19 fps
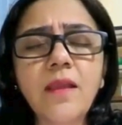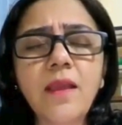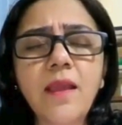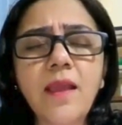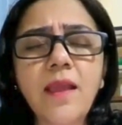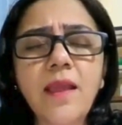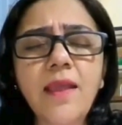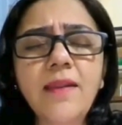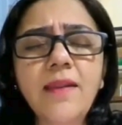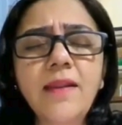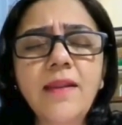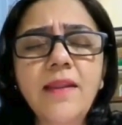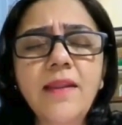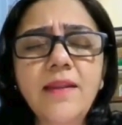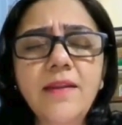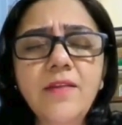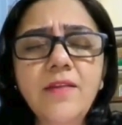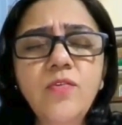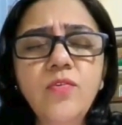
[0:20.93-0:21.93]
and
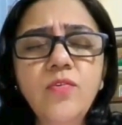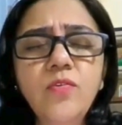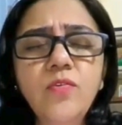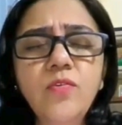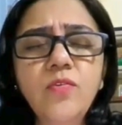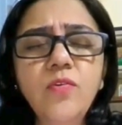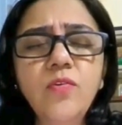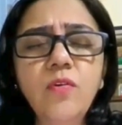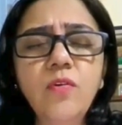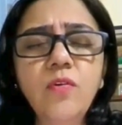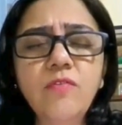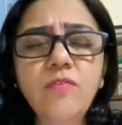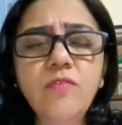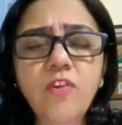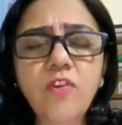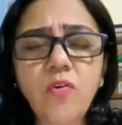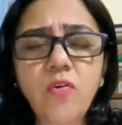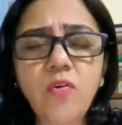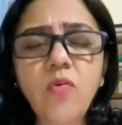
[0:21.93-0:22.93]
let go of
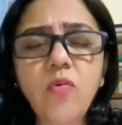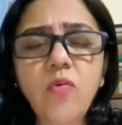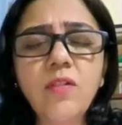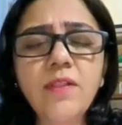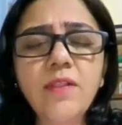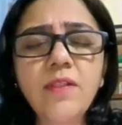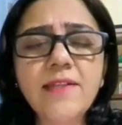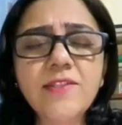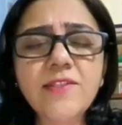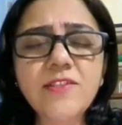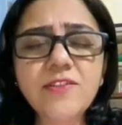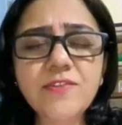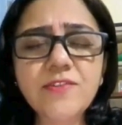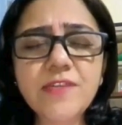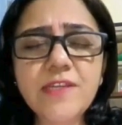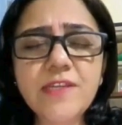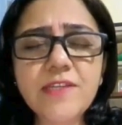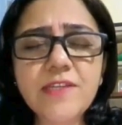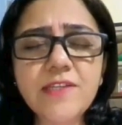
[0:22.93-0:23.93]
all that
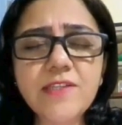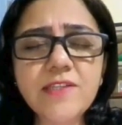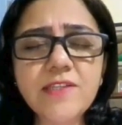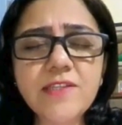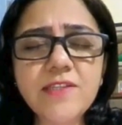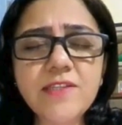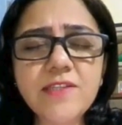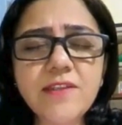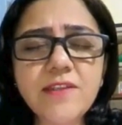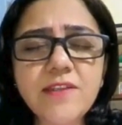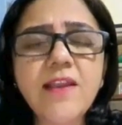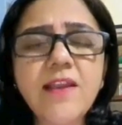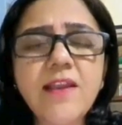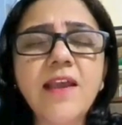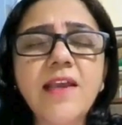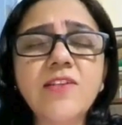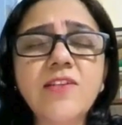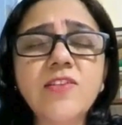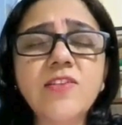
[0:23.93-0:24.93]
stress
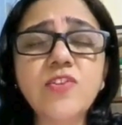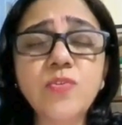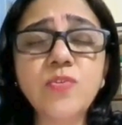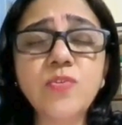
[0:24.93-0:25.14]
as you